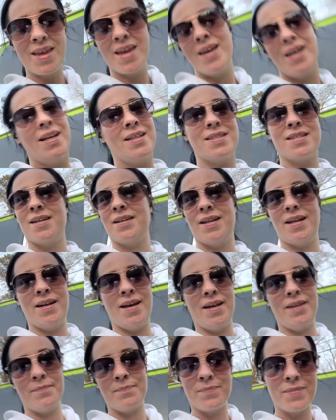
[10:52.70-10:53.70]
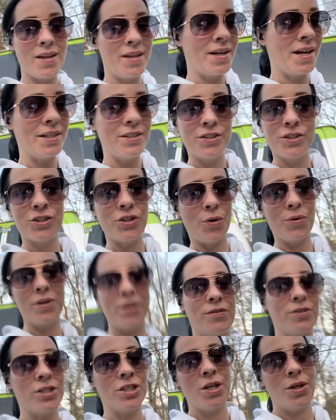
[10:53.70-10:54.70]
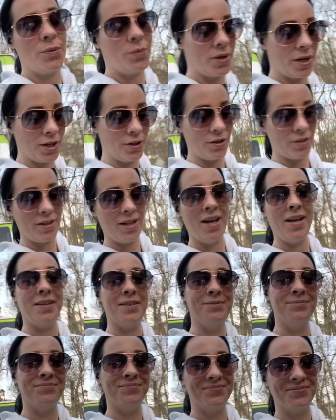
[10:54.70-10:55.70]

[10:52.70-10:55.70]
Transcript: it's Sunday night and I don't give a shit what I look like.